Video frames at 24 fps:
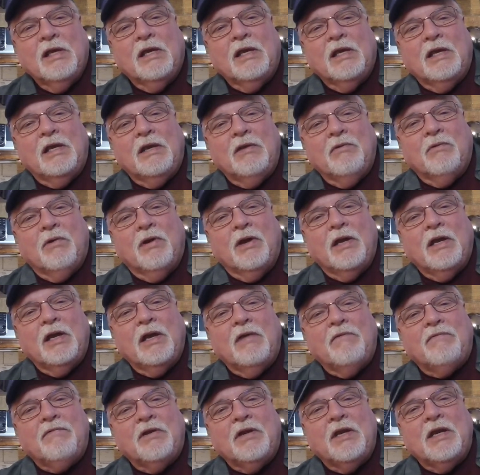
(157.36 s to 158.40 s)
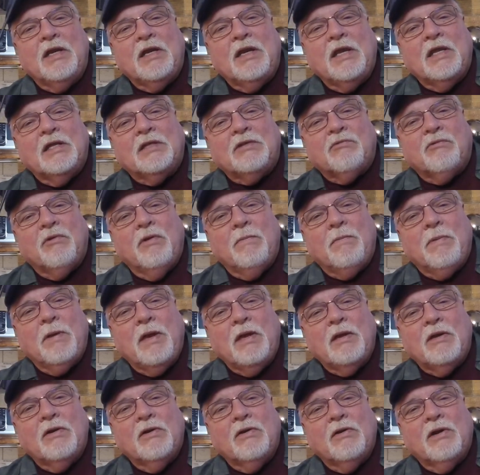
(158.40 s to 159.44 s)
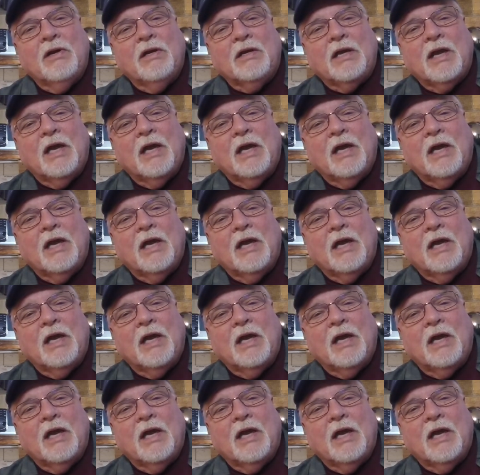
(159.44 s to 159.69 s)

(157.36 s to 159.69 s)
anyway, if you need to hit the repeater and